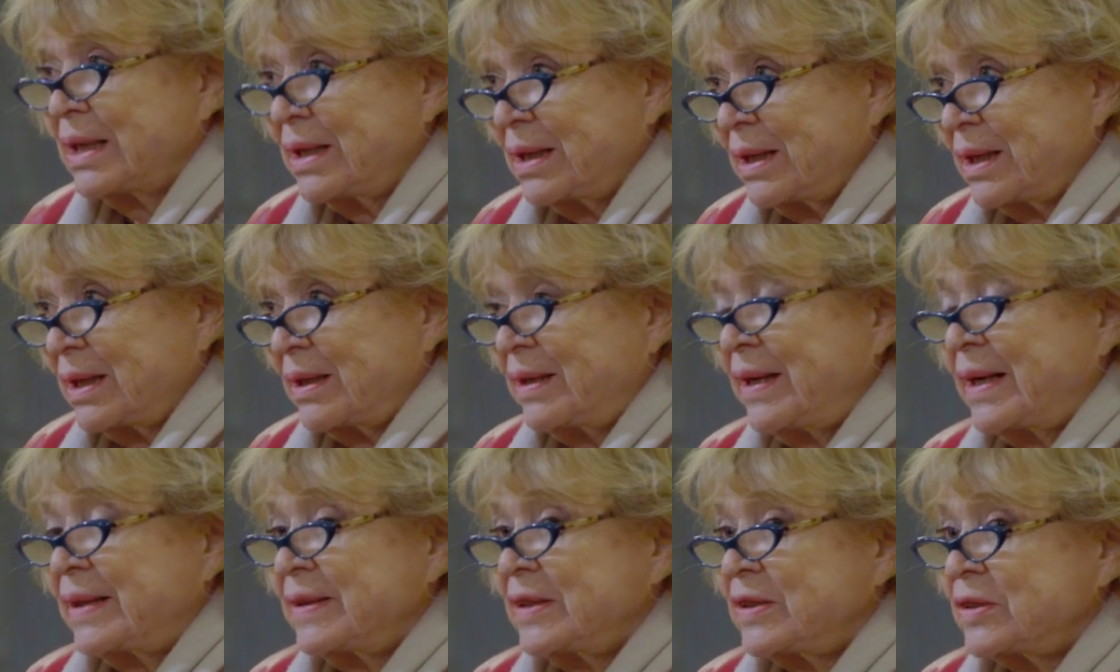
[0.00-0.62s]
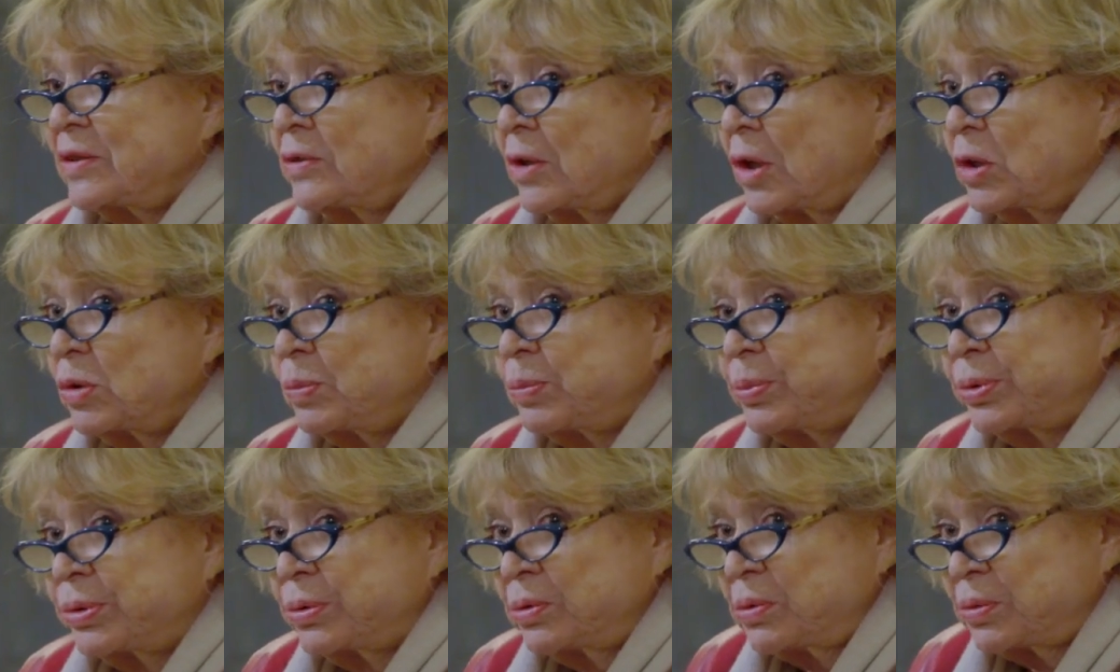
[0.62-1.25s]
There is no
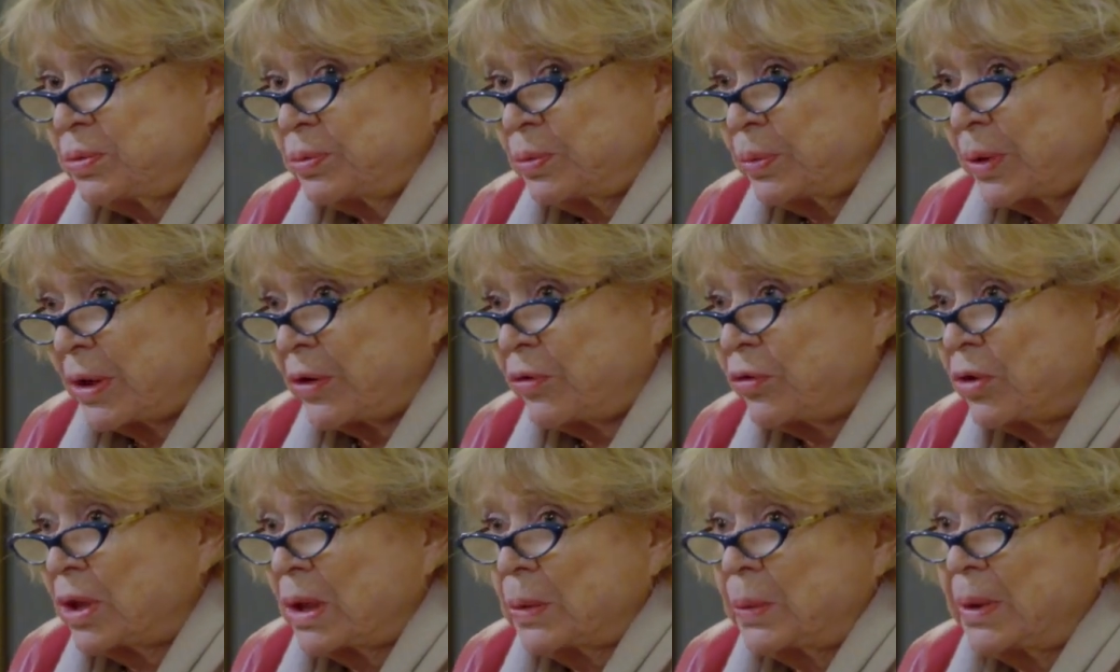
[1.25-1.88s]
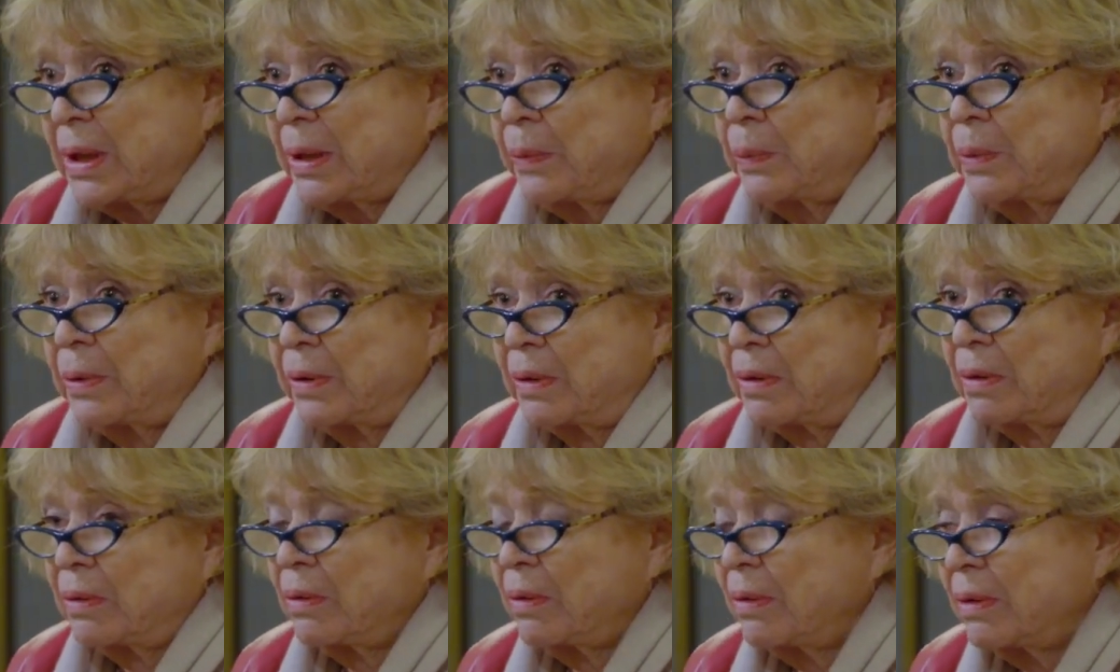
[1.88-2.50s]
proof
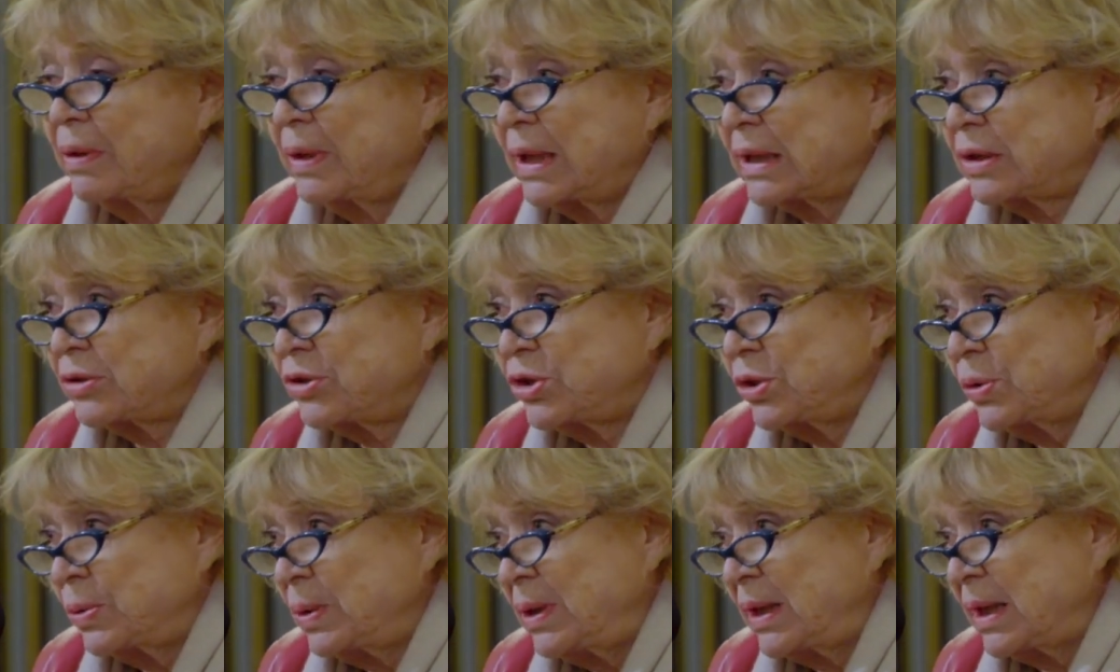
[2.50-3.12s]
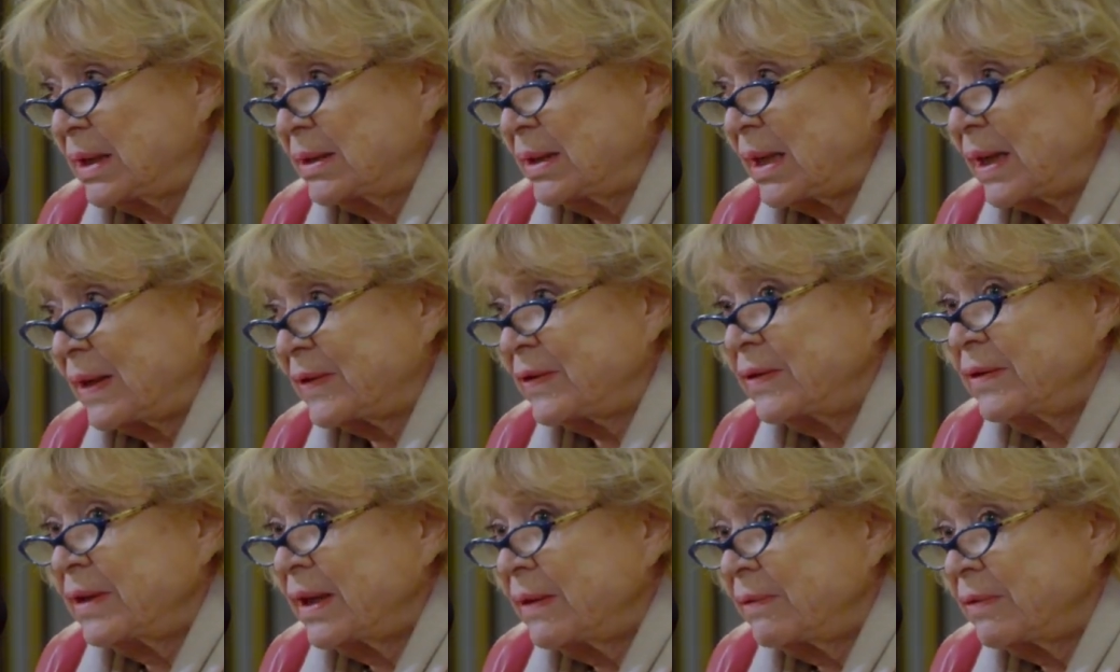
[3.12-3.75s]
whatsoever that Julian
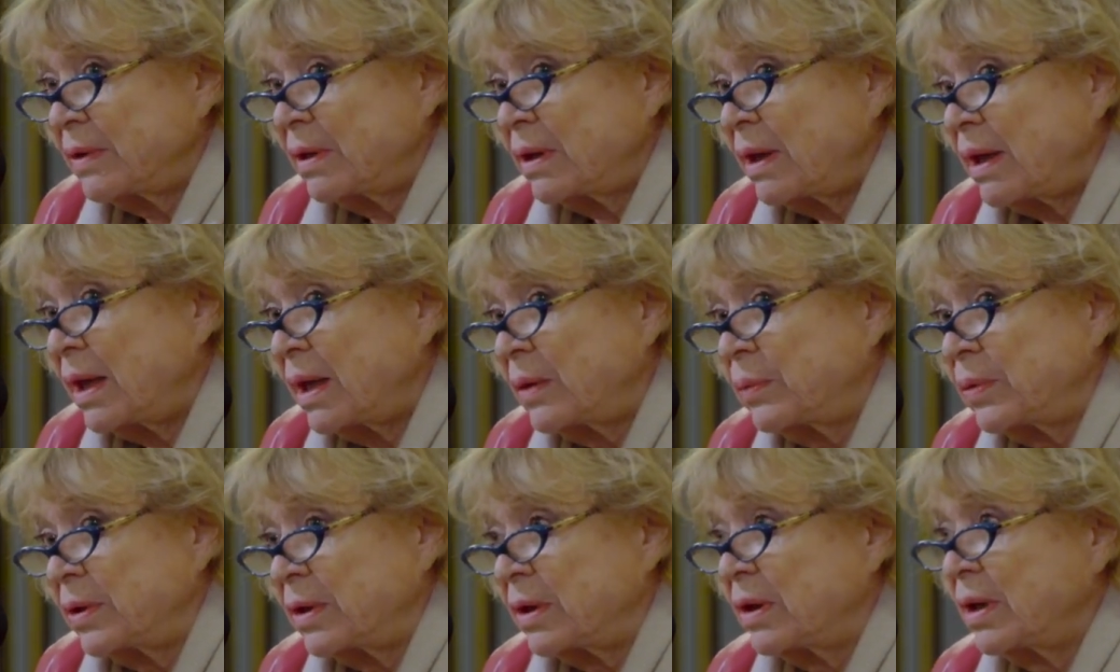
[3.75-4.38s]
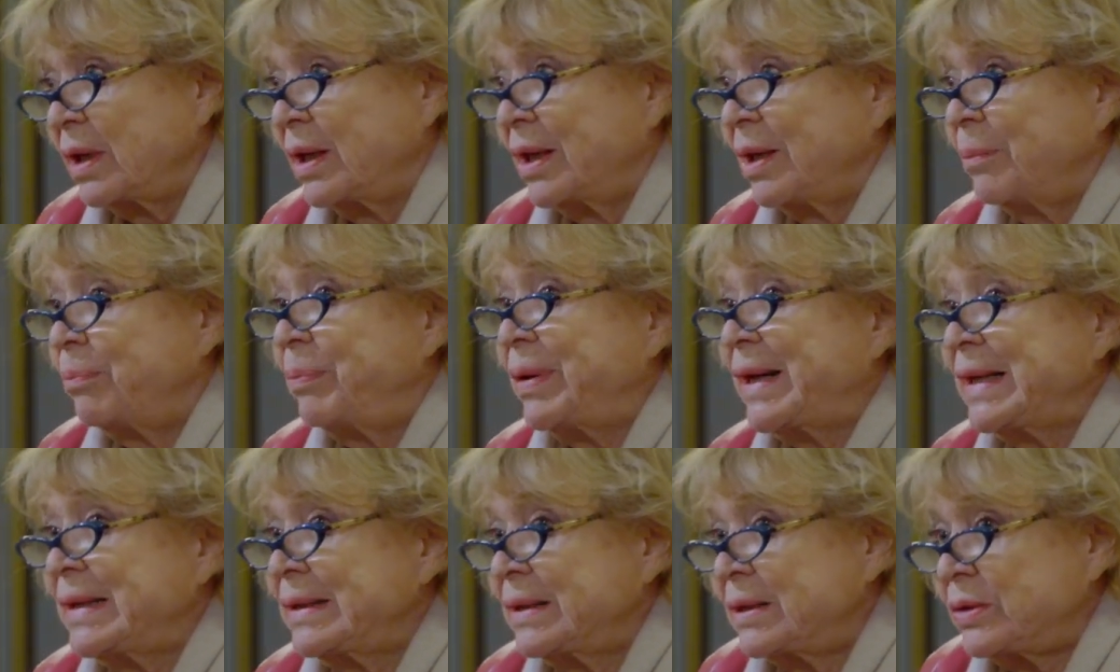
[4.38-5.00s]
has never ever
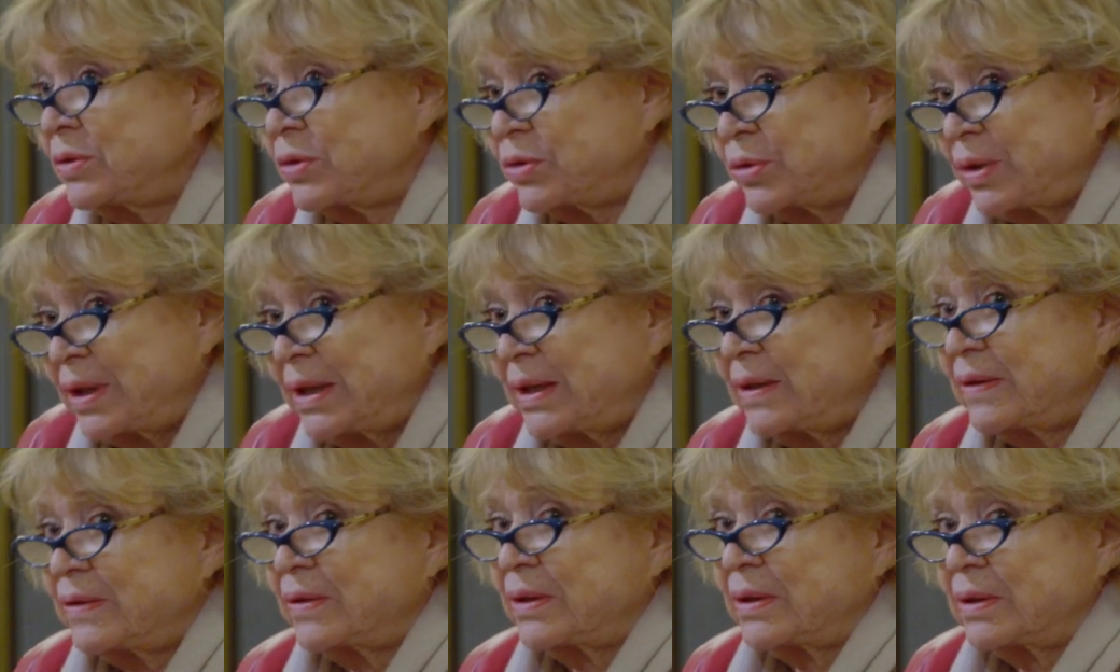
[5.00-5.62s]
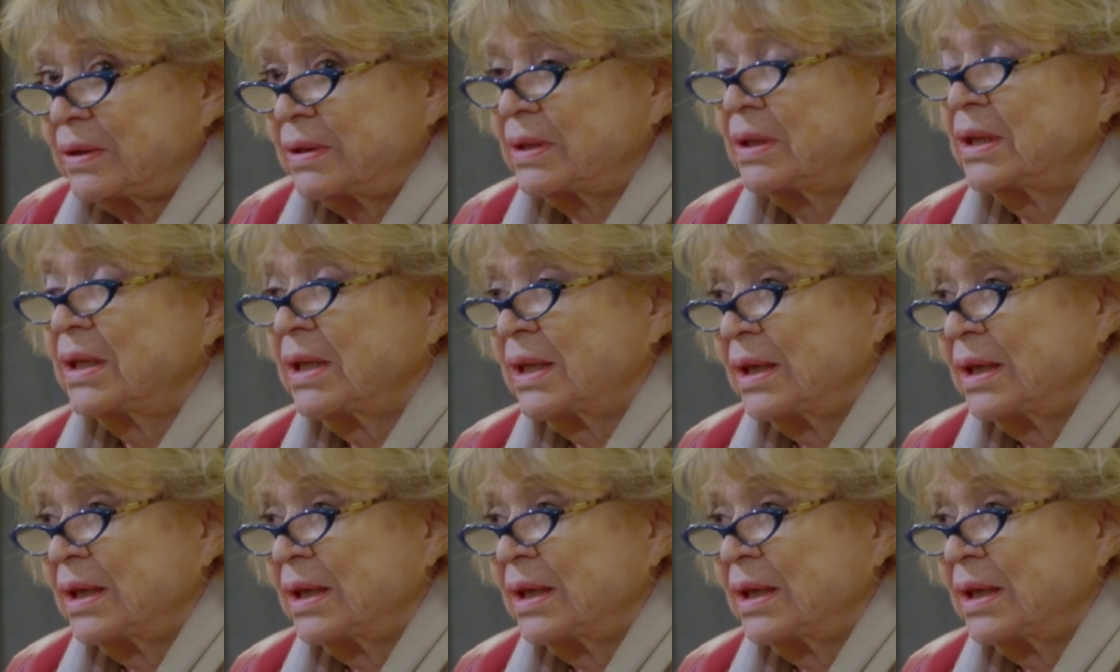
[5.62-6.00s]
penetrated